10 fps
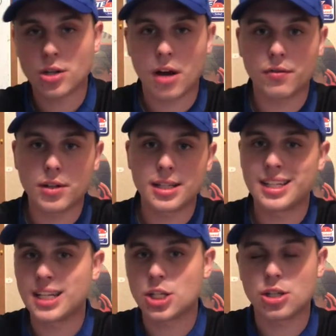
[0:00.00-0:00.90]
conference in
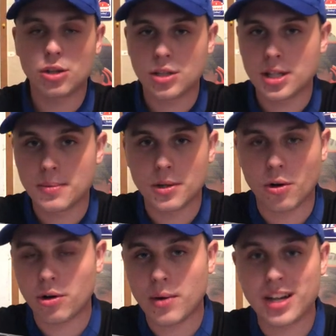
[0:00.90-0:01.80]
addition to the teams that are
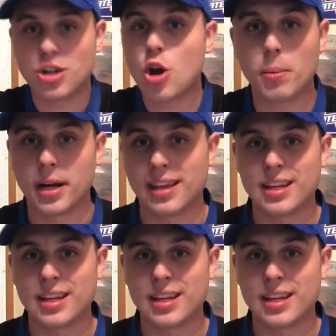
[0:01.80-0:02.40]
already ranked? Nobody.